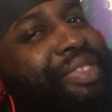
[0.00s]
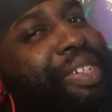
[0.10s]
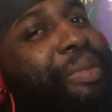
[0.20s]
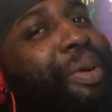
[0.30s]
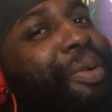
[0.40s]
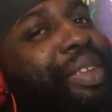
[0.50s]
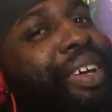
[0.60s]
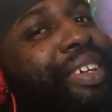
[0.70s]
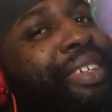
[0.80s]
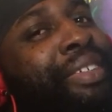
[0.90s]
Come on
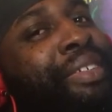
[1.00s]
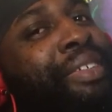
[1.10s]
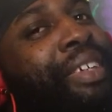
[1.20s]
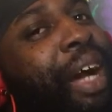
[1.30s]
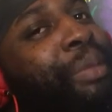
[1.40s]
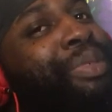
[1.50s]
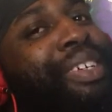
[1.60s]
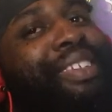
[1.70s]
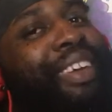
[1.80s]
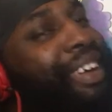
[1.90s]
now. I'm
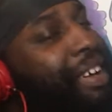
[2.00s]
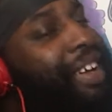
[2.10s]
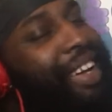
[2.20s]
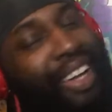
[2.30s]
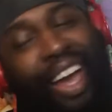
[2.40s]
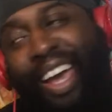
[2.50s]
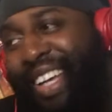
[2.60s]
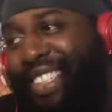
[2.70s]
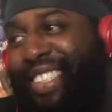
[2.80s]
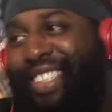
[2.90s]
just saying, hey, I
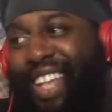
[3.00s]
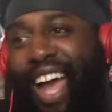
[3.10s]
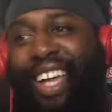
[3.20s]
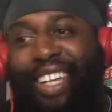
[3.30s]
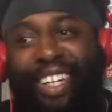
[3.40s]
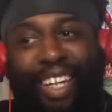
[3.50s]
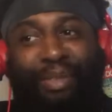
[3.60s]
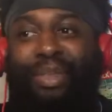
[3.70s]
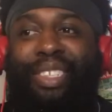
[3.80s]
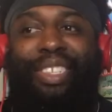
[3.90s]
ain't just knocking it.
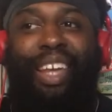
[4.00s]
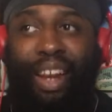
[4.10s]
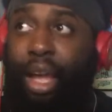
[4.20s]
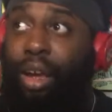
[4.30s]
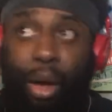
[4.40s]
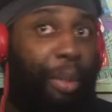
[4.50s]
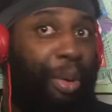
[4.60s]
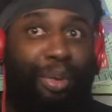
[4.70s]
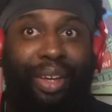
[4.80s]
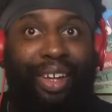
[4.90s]
I'm just saying, like, come
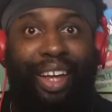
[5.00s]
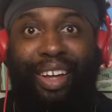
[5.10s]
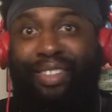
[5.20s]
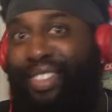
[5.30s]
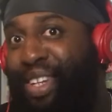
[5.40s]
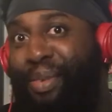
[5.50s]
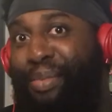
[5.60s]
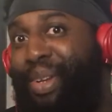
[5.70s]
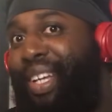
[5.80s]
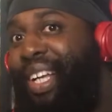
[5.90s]
on now. That's a little
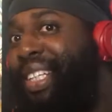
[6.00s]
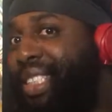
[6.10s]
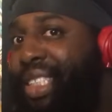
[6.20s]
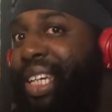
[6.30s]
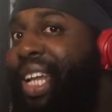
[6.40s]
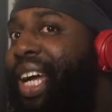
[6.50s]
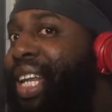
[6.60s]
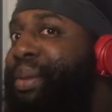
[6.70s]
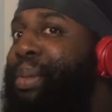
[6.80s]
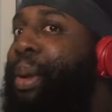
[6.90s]
bit of, seeing like a
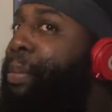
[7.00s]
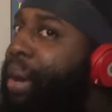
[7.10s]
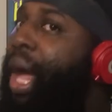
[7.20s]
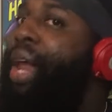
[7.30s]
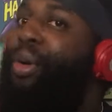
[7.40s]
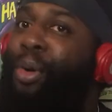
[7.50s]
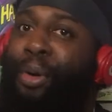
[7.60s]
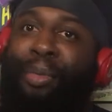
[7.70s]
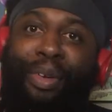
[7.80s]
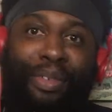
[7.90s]
little bit of plot
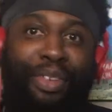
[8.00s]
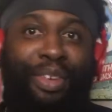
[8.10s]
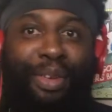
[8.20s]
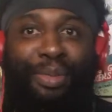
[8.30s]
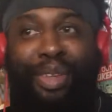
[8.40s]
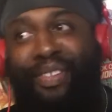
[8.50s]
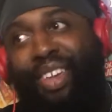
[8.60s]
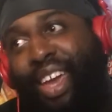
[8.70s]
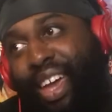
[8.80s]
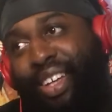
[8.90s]
armor, you know what I'm saying?
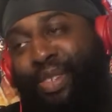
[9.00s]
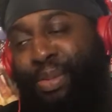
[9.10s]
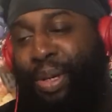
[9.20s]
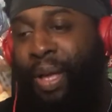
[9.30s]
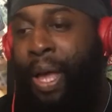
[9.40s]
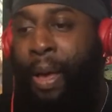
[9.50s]
You ask me.